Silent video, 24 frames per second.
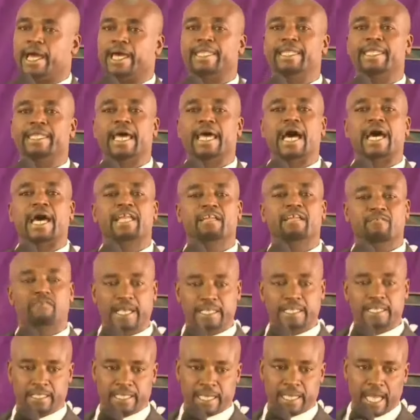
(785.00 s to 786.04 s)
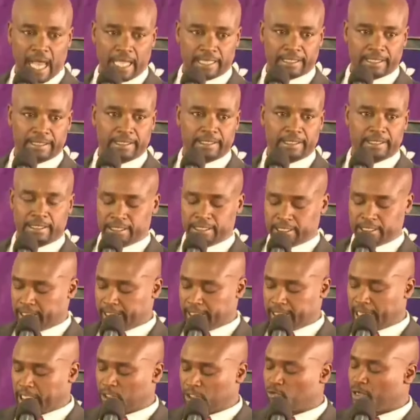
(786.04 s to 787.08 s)
and they are advising us
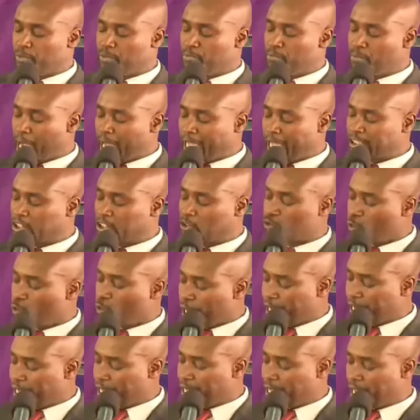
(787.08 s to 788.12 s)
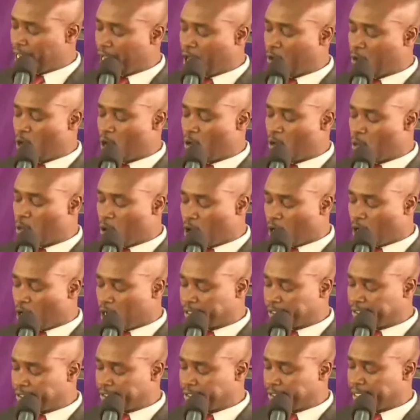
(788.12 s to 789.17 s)
that we must weigh our
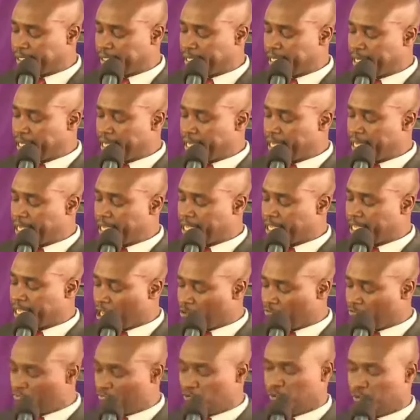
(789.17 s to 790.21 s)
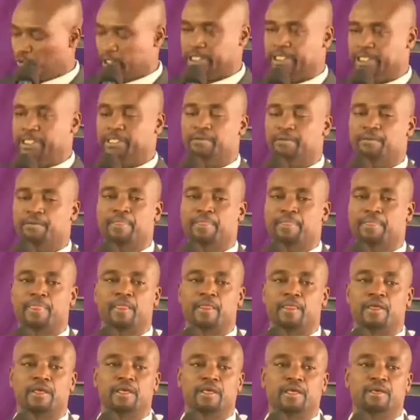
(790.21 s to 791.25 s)
words carefully
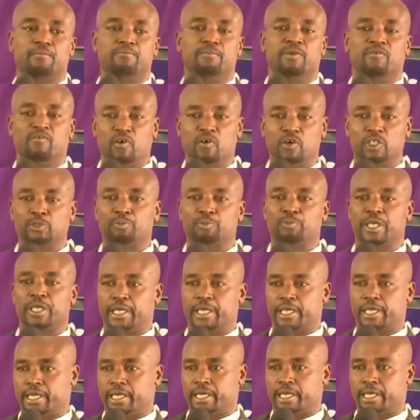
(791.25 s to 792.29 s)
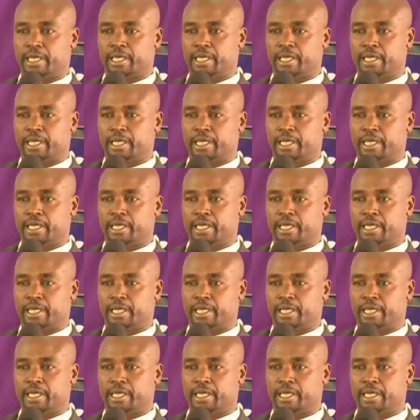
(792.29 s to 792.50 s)
before speaking